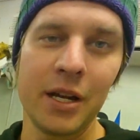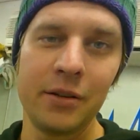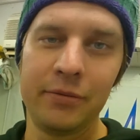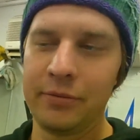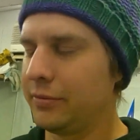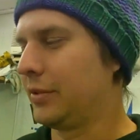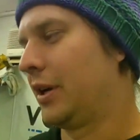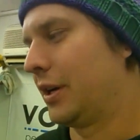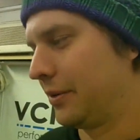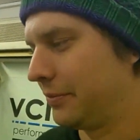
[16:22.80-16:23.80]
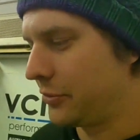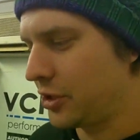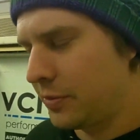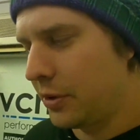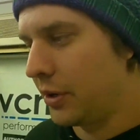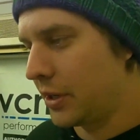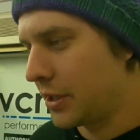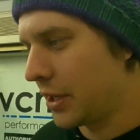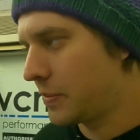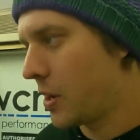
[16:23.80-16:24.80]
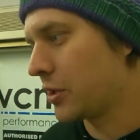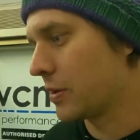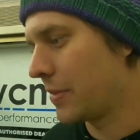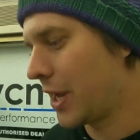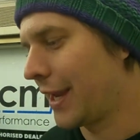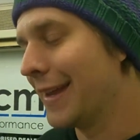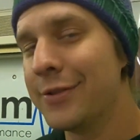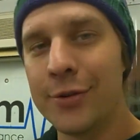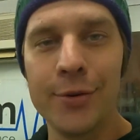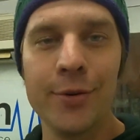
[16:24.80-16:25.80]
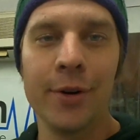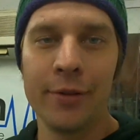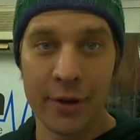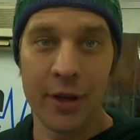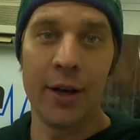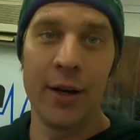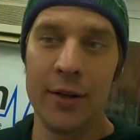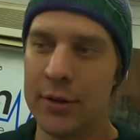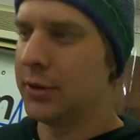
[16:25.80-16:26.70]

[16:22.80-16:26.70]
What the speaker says: done. Just about ready to start smashing it back into the car.